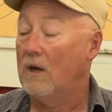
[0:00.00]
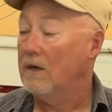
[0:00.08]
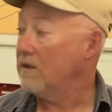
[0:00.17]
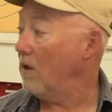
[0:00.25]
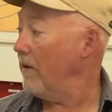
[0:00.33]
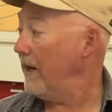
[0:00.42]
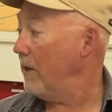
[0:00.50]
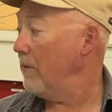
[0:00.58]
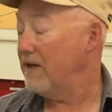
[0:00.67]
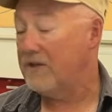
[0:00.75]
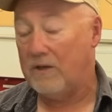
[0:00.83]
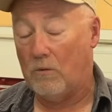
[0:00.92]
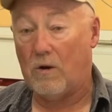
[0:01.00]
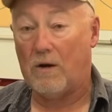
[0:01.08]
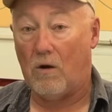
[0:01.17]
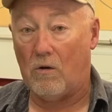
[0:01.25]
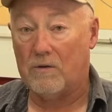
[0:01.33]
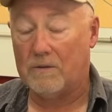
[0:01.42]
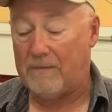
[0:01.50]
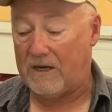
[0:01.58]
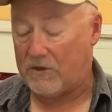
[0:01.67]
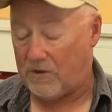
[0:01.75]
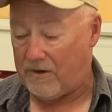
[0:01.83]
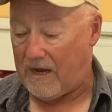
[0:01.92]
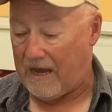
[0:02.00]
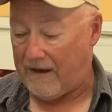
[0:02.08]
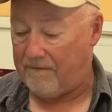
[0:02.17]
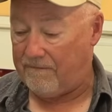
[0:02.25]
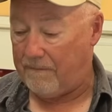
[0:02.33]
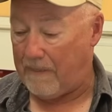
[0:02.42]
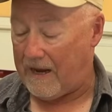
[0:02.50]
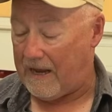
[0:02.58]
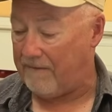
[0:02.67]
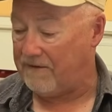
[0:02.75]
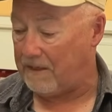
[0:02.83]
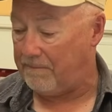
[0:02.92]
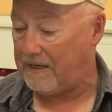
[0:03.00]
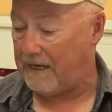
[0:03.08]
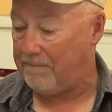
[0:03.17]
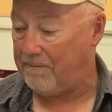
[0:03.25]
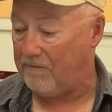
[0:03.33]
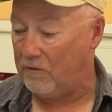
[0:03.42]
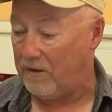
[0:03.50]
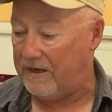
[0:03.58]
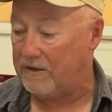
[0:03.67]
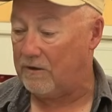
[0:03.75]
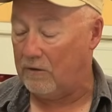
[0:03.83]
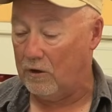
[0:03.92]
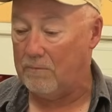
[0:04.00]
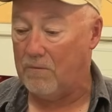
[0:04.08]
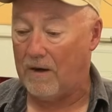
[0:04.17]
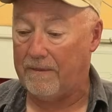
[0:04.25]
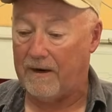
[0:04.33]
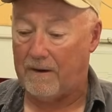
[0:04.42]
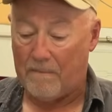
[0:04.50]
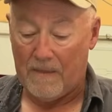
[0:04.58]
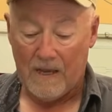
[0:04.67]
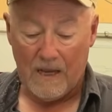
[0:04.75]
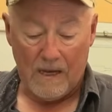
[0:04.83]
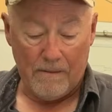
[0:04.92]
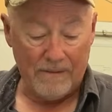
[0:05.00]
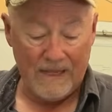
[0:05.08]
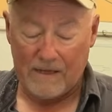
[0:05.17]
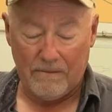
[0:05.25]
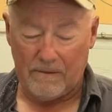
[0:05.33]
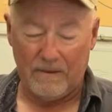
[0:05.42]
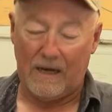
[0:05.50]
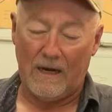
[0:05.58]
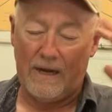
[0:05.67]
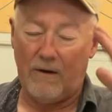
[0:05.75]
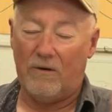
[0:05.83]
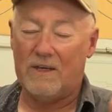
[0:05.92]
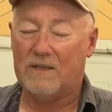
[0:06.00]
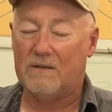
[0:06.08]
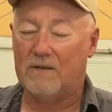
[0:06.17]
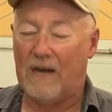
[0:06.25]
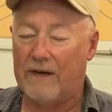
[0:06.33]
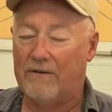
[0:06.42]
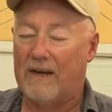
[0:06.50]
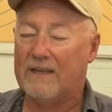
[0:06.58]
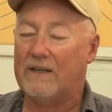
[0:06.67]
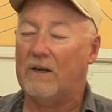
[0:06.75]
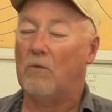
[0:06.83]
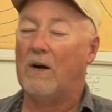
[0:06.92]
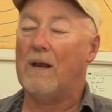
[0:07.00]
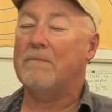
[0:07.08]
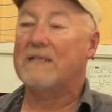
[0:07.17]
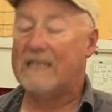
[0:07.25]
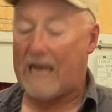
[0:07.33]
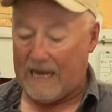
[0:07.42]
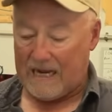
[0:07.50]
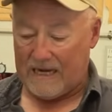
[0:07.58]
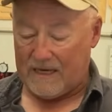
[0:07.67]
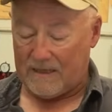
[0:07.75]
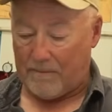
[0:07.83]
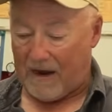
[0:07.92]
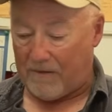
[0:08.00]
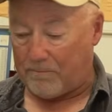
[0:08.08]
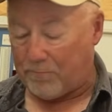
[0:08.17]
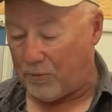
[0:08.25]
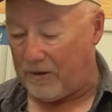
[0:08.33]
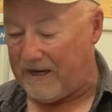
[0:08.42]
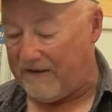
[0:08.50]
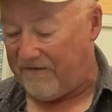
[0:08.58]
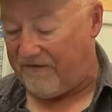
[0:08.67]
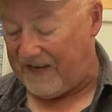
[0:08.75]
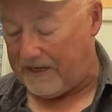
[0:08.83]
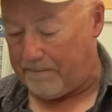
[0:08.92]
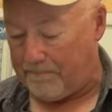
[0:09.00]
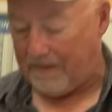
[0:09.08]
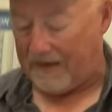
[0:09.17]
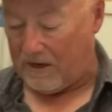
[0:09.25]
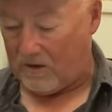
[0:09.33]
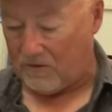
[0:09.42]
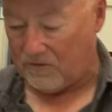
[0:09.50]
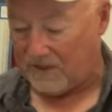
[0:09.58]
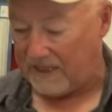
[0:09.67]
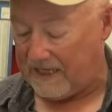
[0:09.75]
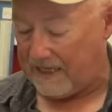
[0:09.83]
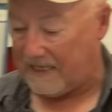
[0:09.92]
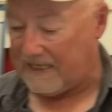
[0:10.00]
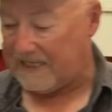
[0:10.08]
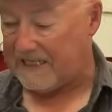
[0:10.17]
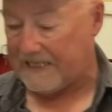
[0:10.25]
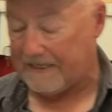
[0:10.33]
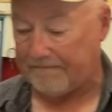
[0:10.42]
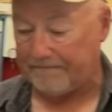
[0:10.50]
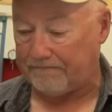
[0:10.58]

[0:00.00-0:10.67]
So anyways, you want to always make sure you have some type of grease or lube on there. But that I always digress here. What I'm saying is about pre-fit barrels is,